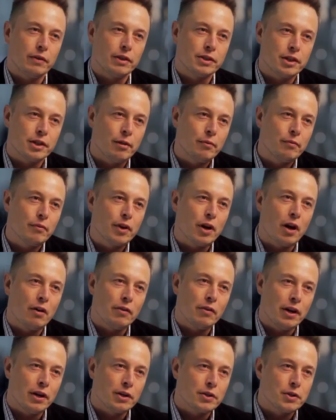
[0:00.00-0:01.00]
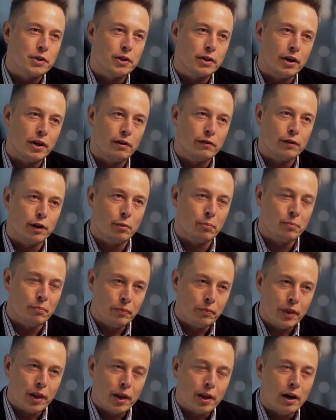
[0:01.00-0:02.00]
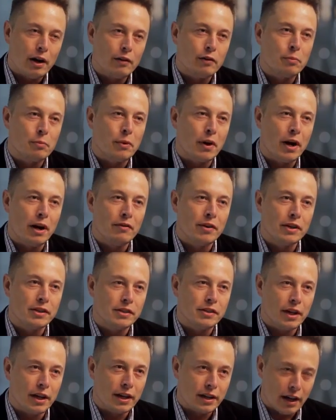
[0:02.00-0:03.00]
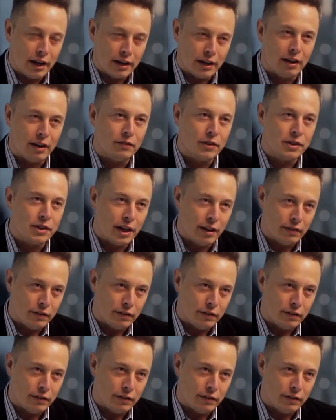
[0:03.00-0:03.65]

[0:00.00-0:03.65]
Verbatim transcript: to be some combination of a of a private and, and, government